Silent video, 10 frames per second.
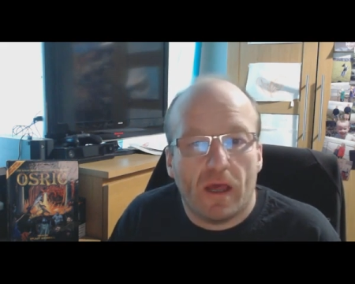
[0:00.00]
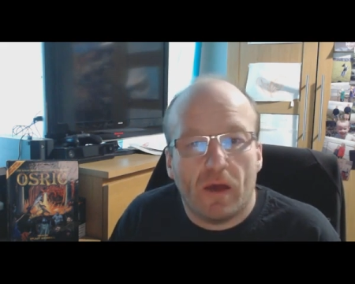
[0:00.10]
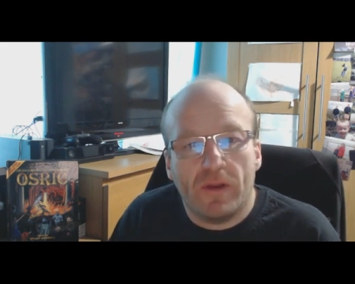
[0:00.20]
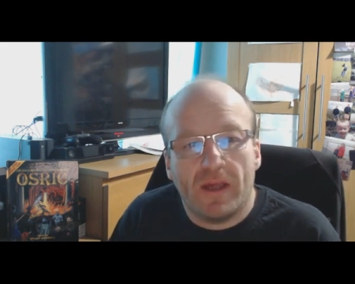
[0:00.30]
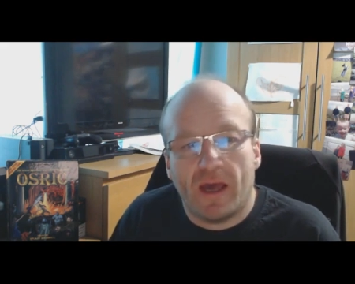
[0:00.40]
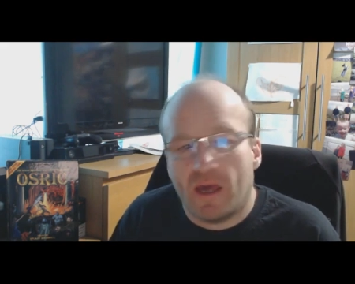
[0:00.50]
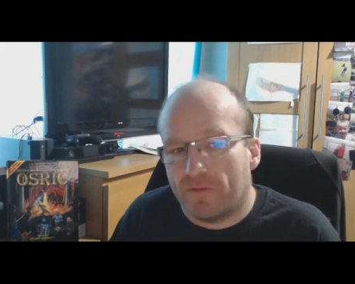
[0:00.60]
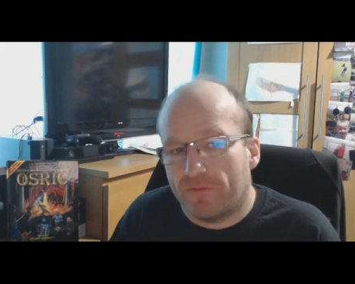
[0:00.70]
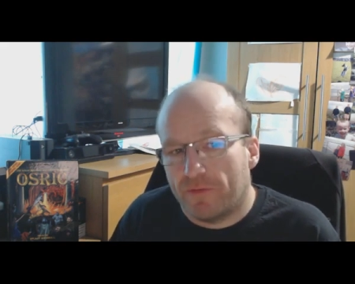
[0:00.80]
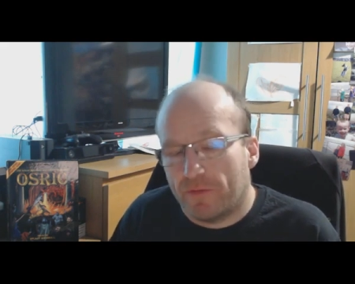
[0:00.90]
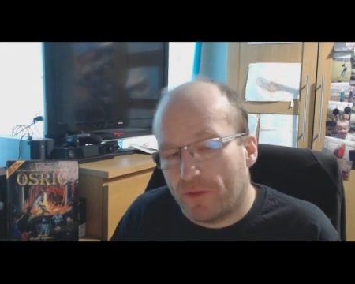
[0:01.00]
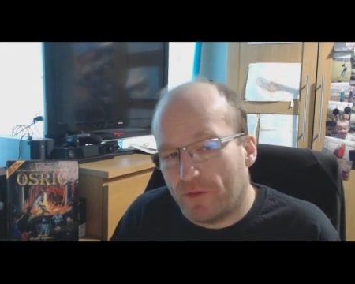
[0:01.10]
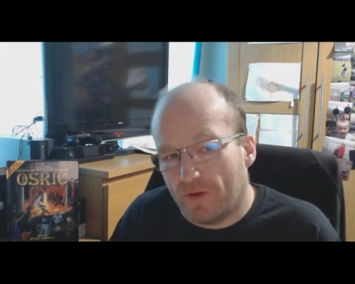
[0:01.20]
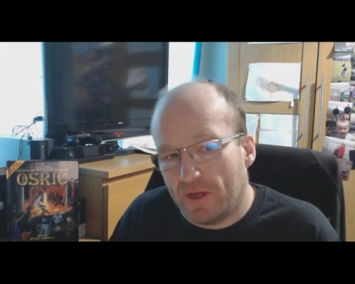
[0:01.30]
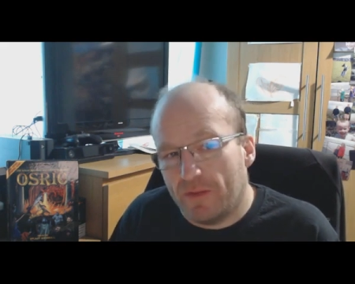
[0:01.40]
I only have
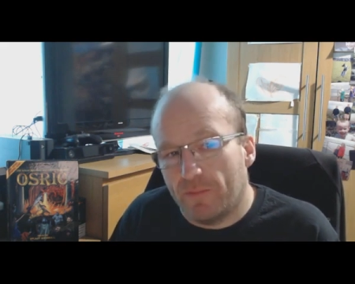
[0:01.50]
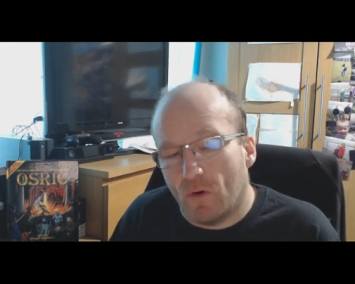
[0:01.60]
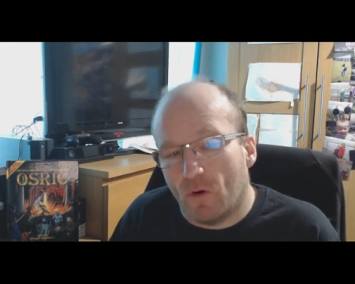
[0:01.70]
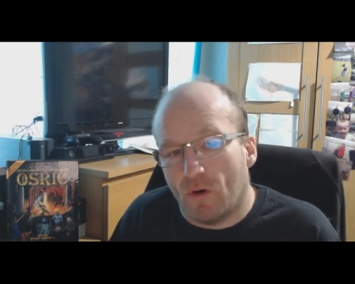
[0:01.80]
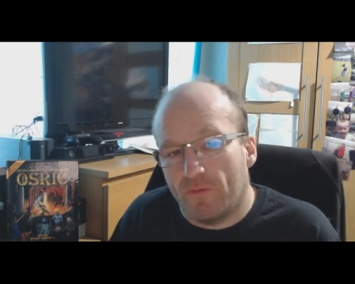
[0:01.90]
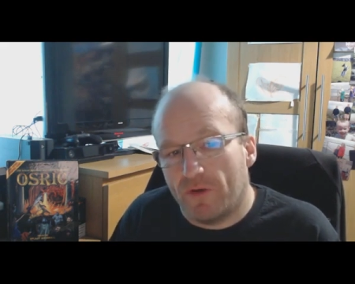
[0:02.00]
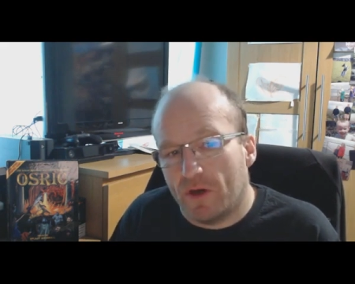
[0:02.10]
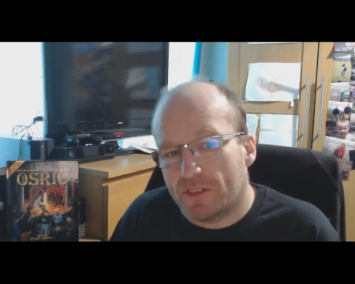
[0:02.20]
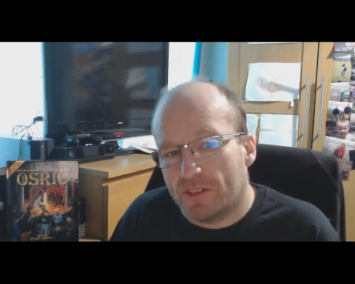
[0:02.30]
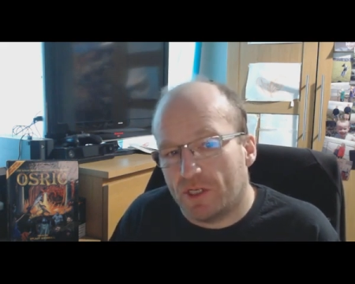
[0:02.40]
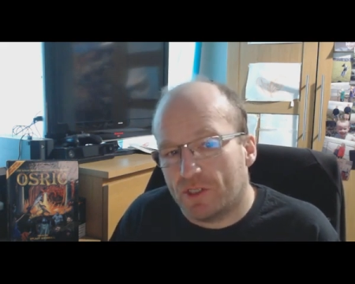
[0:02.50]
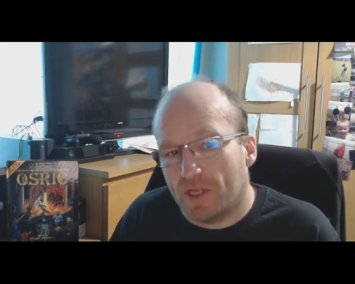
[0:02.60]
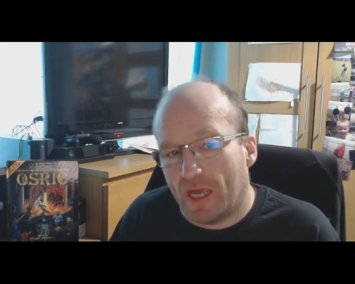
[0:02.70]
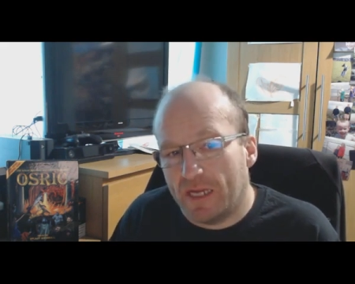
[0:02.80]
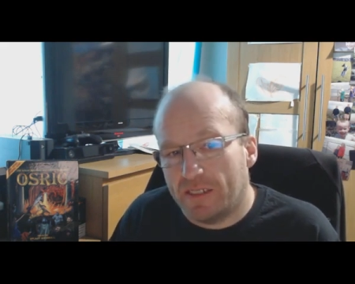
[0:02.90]
three more first
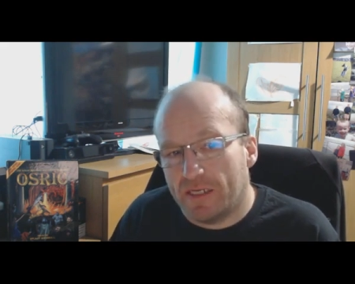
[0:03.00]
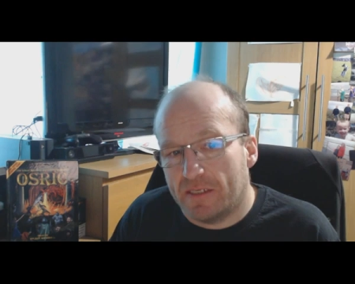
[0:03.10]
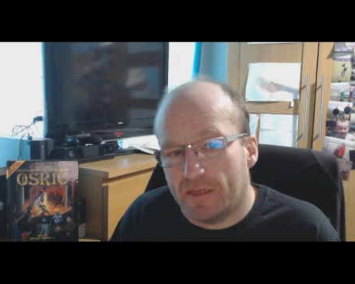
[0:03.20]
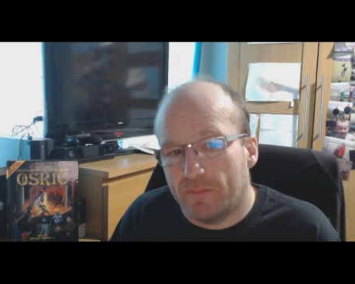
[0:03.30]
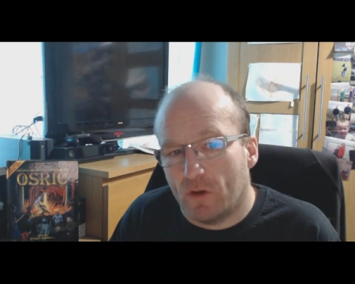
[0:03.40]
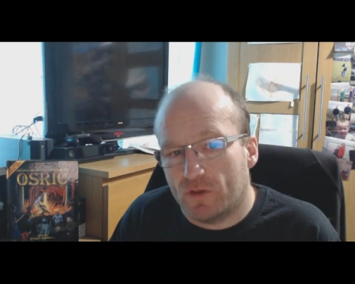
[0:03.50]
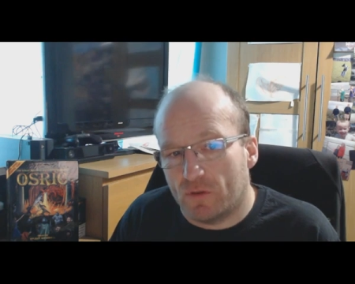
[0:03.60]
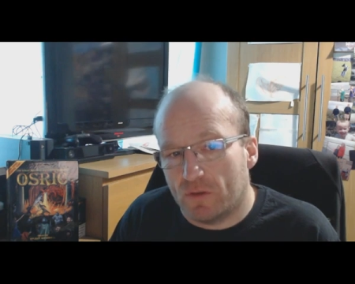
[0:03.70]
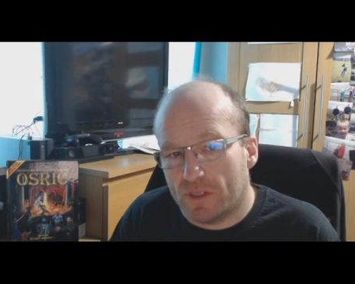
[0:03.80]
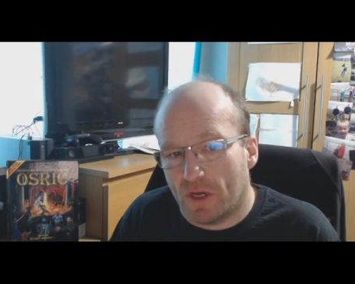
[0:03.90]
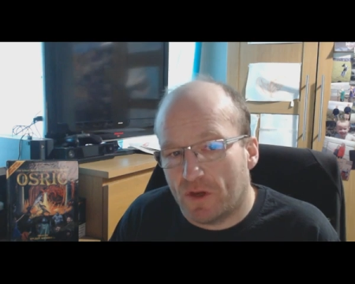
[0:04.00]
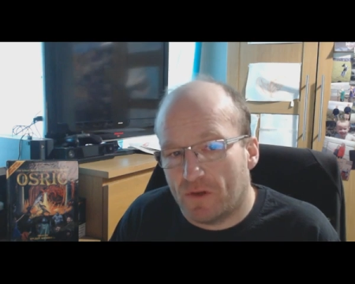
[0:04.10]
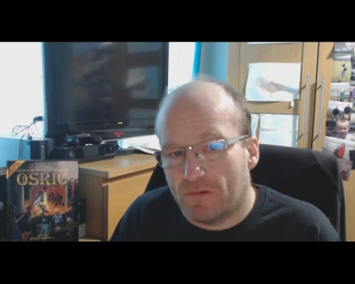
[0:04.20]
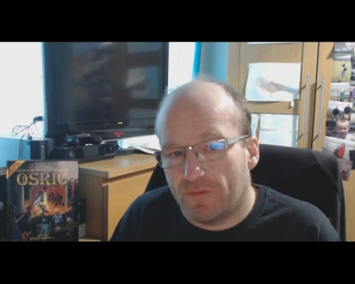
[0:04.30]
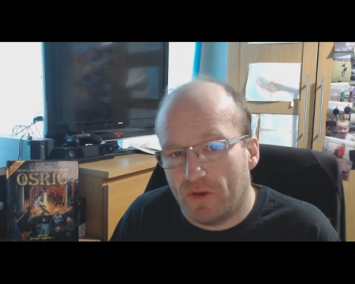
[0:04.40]
edition AD&D modules I
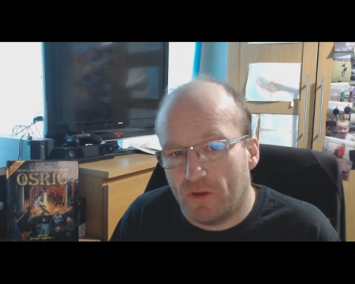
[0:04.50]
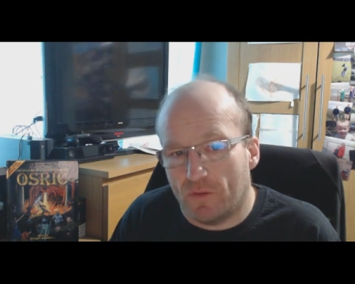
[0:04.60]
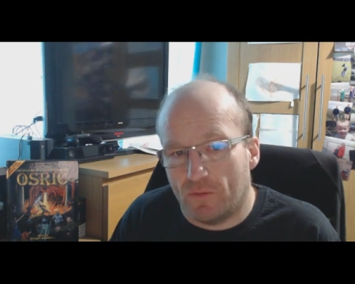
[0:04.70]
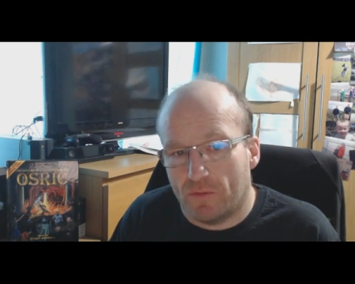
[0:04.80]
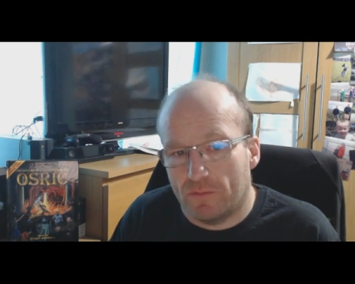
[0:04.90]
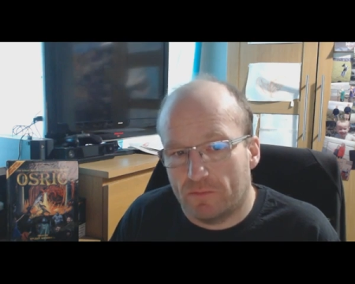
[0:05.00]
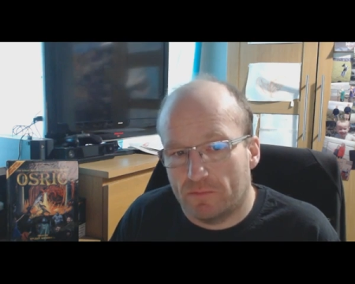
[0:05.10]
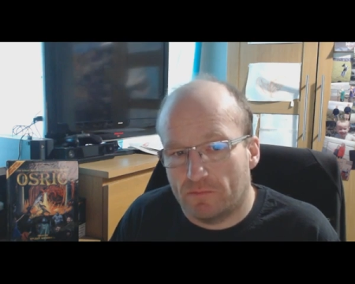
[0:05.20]
can review.